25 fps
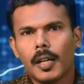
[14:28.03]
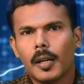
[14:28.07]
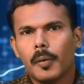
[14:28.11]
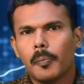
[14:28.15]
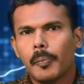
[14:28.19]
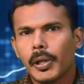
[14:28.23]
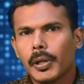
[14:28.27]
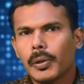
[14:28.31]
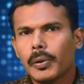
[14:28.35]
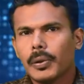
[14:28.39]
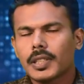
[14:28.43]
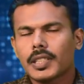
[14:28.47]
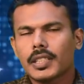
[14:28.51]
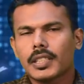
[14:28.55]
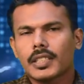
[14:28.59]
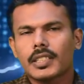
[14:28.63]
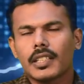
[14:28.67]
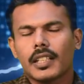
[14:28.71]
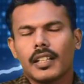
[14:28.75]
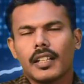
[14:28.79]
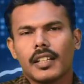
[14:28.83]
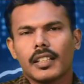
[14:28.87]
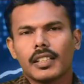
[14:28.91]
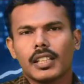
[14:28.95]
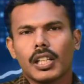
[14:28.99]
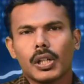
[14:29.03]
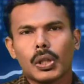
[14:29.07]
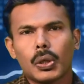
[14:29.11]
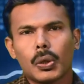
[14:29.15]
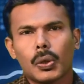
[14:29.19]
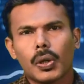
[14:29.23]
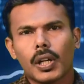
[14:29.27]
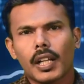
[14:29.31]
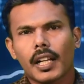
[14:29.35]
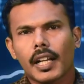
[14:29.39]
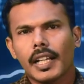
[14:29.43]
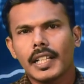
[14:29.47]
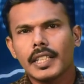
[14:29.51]
because the
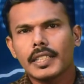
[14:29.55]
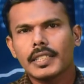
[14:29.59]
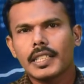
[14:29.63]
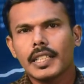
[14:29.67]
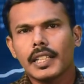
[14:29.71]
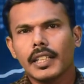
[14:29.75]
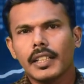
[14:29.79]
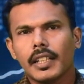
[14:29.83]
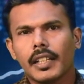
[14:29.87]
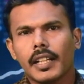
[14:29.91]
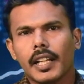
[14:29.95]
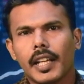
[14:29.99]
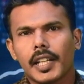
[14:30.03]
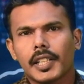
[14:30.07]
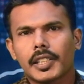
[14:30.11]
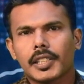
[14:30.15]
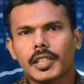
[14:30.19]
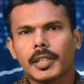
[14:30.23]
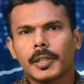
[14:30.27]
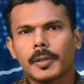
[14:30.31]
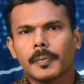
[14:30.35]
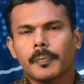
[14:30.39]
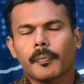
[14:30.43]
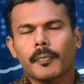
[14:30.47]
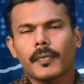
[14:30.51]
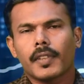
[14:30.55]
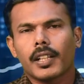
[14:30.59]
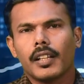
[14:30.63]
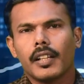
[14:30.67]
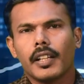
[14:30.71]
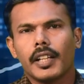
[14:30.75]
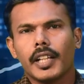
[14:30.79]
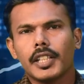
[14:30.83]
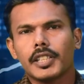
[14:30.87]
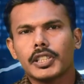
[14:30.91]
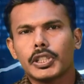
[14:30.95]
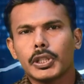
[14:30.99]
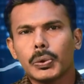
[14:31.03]
dollarizing nation
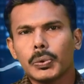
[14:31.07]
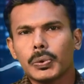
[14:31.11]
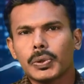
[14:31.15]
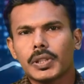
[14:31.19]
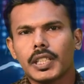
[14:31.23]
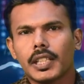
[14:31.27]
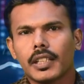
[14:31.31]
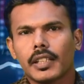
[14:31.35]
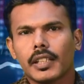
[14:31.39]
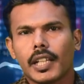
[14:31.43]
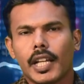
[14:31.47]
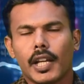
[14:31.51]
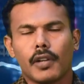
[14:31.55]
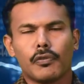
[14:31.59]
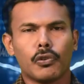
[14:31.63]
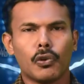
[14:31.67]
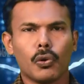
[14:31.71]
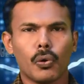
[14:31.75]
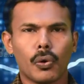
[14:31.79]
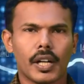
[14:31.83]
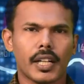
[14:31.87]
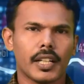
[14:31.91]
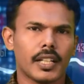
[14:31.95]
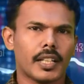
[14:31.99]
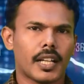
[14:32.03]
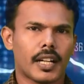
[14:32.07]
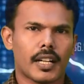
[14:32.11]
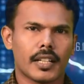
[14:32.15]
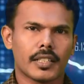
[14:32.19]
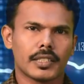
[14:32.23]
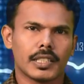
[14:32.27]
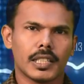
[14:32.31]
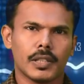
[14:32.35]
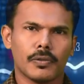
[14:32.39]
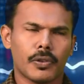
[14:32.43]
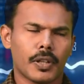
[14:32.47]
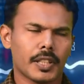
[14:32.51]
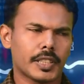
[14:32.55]
is using a foreign
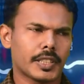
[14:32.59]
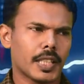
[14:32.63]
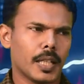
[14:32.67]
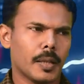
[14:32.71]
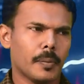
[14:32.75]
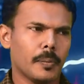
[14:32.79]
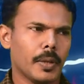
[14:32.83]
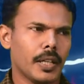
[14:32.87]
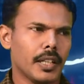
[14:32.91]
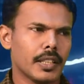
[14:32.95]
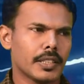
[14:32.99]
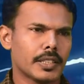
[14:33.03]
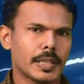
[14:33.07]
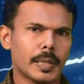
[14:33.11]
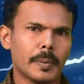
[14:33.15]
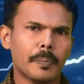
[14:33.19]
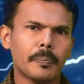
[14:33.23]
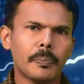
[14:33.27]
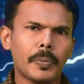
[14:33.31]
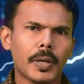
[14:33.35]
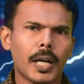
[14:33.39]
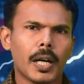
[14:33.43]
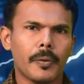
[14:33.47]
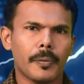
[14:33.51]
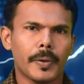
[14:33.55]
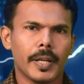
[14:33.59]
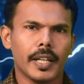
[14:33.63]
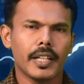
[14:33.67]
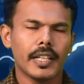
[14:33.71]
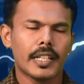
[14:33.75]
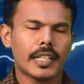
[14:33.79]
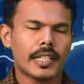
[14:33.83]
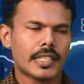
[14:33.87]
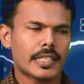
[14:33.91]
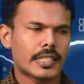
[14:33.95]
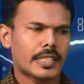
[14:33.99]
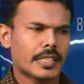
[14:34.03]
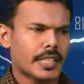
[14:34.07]
currency. For example,
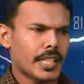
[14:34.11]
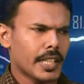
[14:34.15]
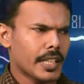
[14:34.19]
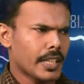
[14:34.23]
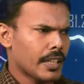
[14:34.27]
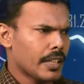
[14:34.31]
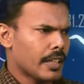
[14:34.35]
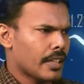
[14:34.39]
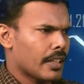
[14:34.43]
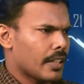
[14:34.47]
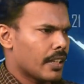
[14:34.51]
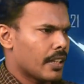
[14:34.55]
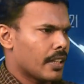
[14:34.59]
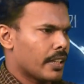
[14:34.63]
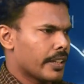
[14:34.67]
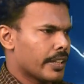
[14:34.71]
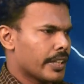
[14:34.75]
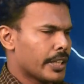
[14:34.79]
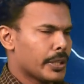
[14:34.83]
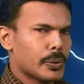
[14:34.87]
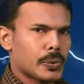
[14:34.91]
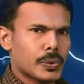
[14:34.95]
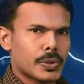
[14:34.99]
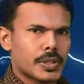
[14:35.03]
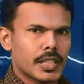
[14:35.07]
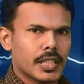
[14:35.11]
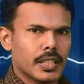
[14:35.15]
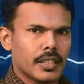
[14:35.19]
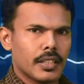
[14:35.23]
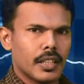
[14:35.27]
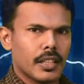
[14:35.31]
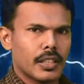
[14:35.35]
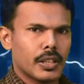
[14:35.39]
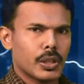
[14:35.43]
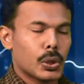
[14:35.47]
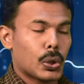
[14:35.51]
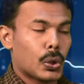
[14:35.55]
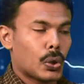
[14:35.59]
Zimbabwe still
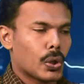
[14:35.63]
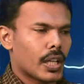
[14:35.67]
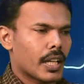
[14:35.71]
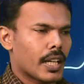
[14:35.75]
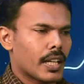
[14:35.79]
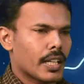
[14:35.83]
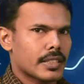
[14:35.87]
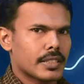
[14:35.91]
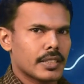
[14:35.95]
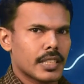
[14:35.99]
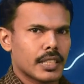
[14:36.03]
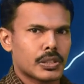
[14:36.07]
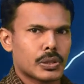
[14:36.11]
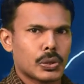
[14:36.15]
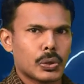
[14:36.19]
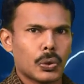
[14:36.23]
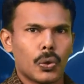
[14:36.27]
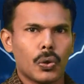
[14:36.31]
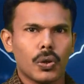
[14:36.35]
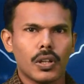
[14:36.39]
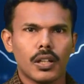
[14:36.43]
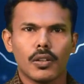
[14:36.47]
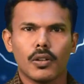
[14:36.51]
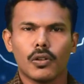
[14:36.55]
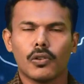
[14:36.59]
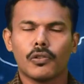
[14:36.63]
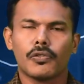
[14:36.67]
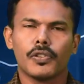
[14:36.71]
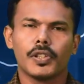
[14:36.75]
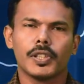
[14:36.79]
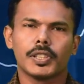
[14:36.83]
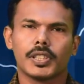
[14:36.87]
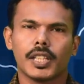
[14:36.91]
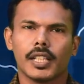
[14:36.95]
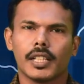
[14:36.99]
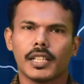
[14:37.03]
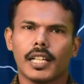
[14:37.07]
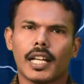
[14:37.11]
using dollar as the sole
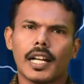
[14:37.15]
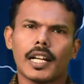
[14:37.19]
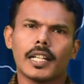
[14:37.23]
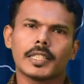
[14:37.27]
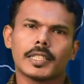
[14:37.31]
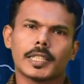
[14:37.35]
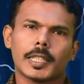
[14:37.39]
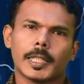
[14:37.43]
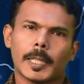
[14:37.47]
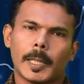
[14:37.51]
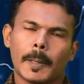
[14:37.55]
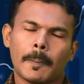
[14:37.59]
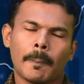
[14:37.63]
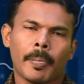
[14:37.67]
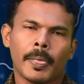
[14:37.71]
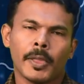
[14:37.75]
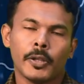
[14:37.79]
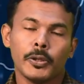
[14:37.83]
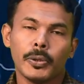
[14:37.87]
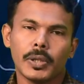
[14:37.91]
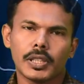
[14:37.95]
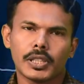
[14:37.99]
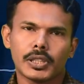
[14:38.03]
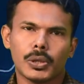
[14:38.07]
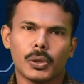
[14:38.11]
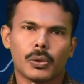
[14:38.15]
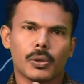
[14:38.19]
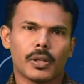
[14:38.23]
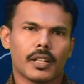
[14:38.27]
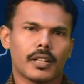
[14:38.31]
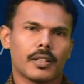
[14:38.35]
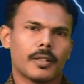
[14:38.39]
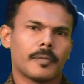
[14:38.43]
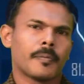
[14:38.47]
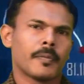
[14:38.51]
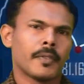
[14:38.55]
official currency, US dollar.